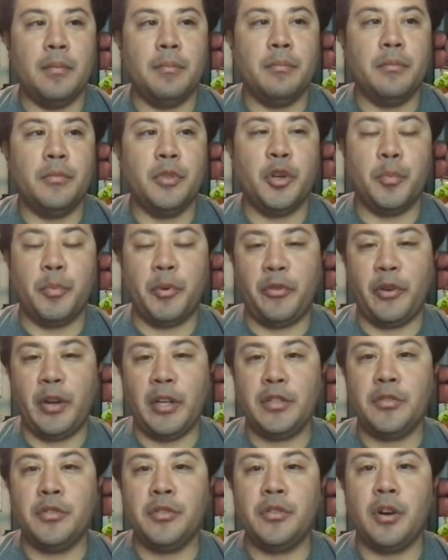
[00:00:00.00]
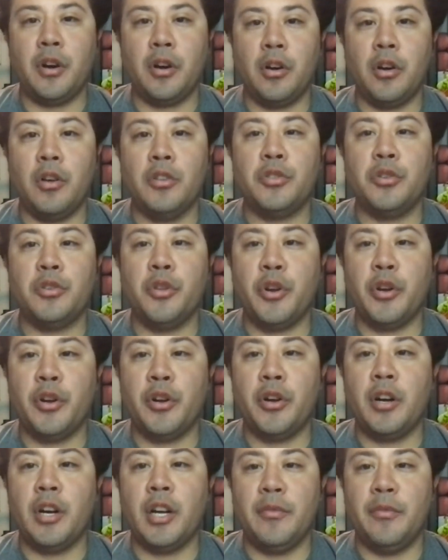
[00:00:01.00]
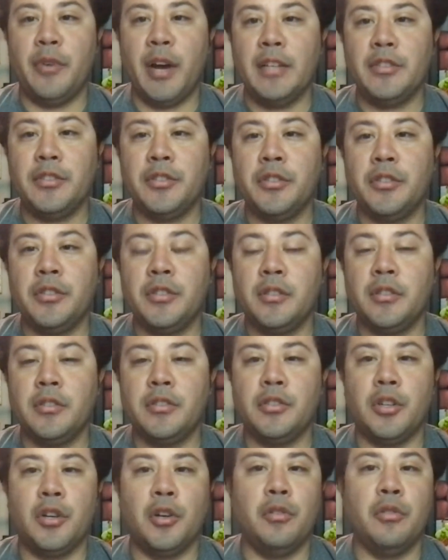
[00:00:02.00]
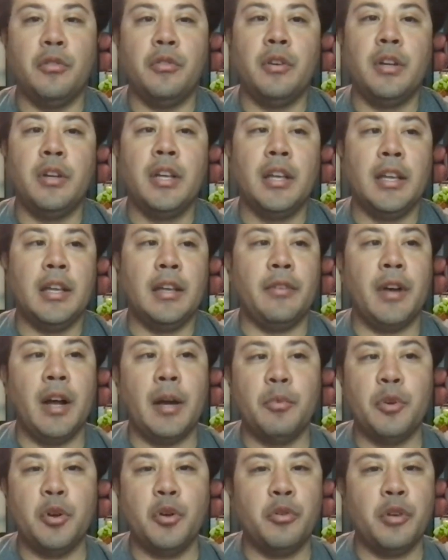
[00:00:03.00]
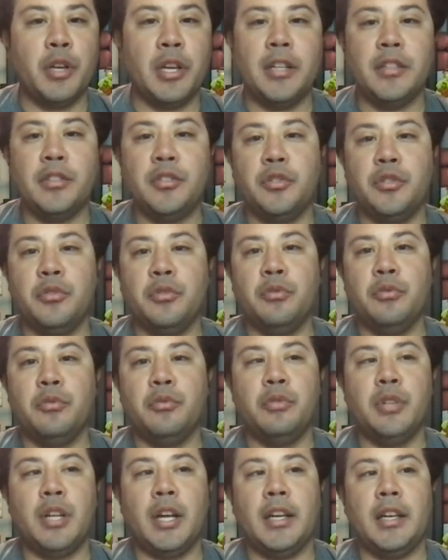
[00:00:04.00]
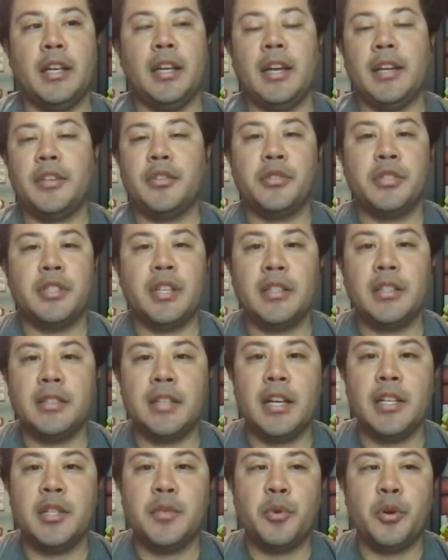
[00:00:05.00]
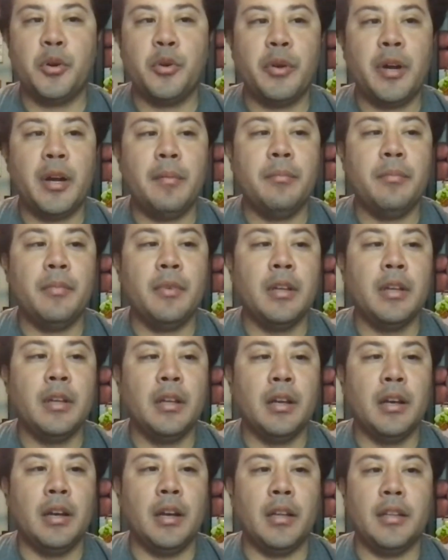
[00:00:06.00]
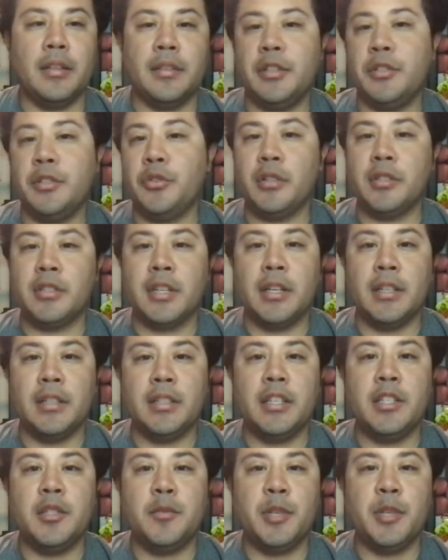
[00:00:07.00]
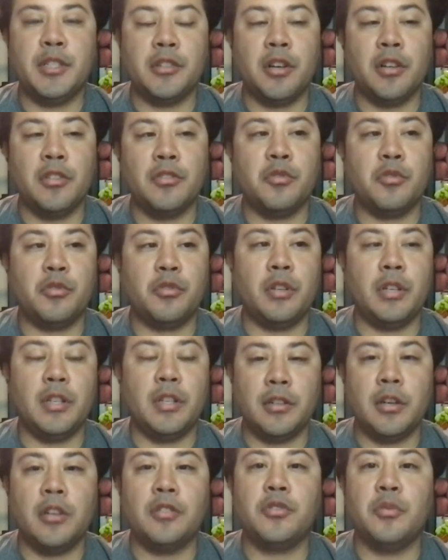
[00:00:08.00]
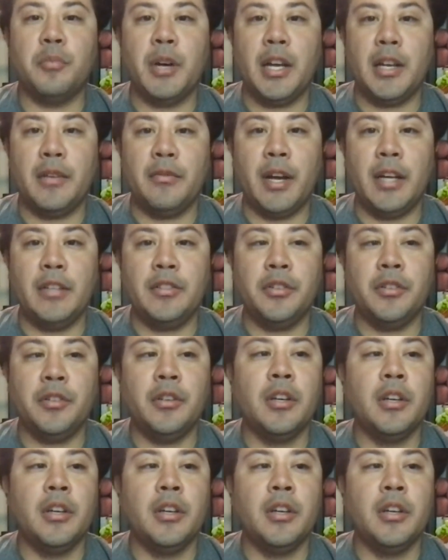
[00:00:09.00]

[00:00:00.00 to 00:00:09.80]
their professors are also their advisors. So if I'm going into like an exercise science program, the teacher is going to teach me is also my advisor.